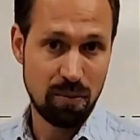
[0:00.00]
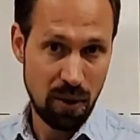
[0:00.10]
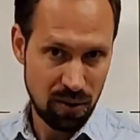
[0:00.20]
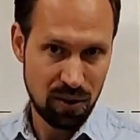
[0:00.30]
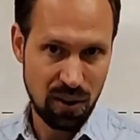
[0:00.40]

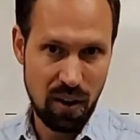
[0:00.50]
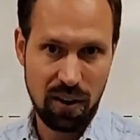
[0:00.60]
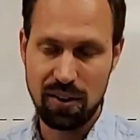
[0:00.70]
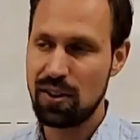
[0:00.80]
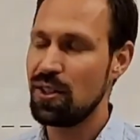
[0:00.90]
most
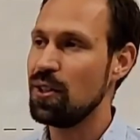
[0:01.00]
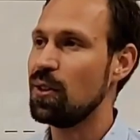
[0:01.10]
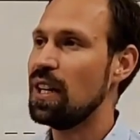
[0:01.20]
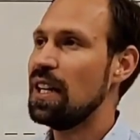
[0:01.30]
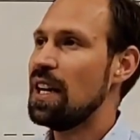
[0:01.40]
scholars,
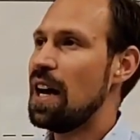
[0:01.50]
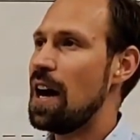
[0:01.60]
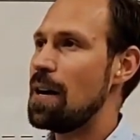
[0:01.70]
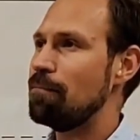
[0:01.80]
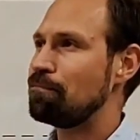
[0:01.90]
to
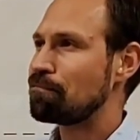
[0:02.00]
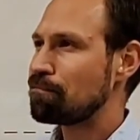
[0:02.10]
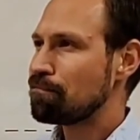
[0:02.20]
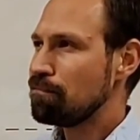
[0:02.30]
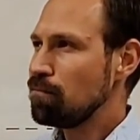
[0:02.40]

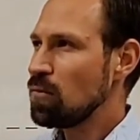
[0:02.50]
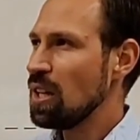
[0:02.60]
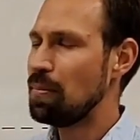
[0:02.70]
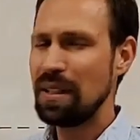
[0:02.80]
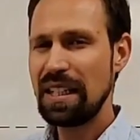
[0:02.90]

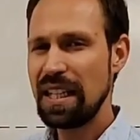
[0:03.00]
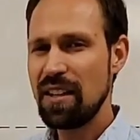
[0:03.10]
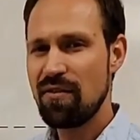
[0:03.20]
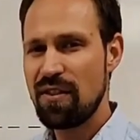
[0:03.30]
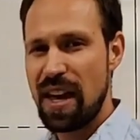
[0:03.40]

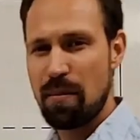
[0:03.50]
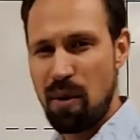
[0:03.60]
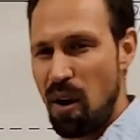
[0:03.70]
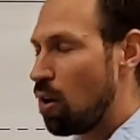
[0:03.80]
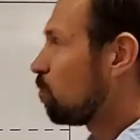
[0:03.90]
believe that
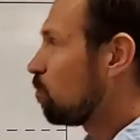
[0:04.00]
Paul